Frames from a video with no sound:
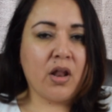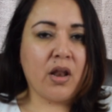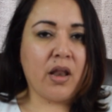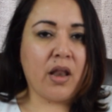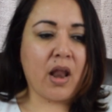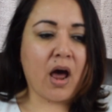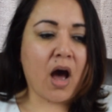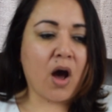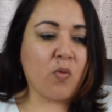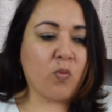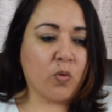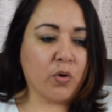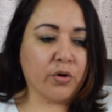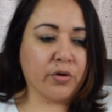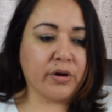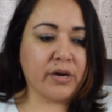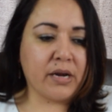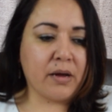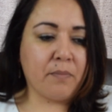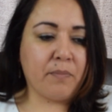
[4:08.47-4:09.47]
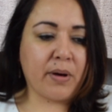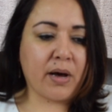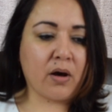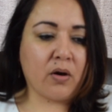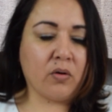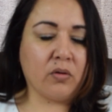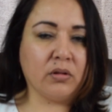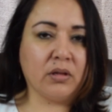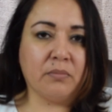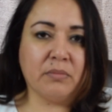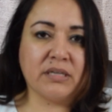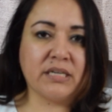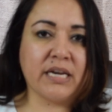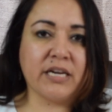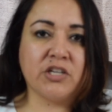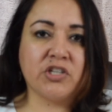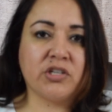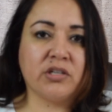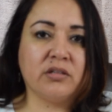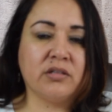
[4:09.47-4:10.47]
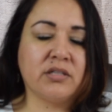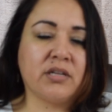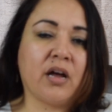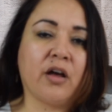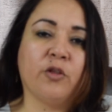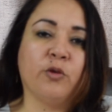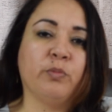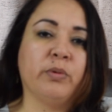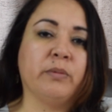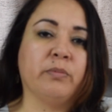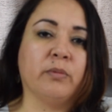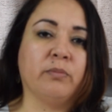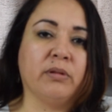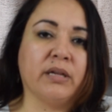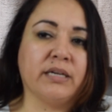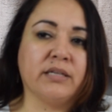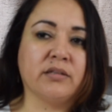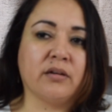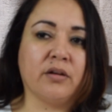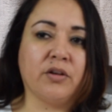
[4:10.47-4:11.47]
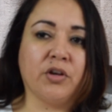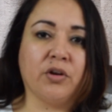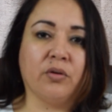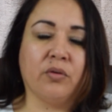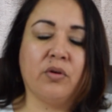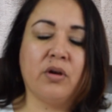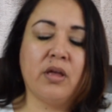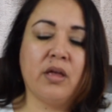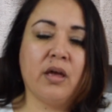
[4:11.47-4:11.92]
not worry about limitations that other people place on you.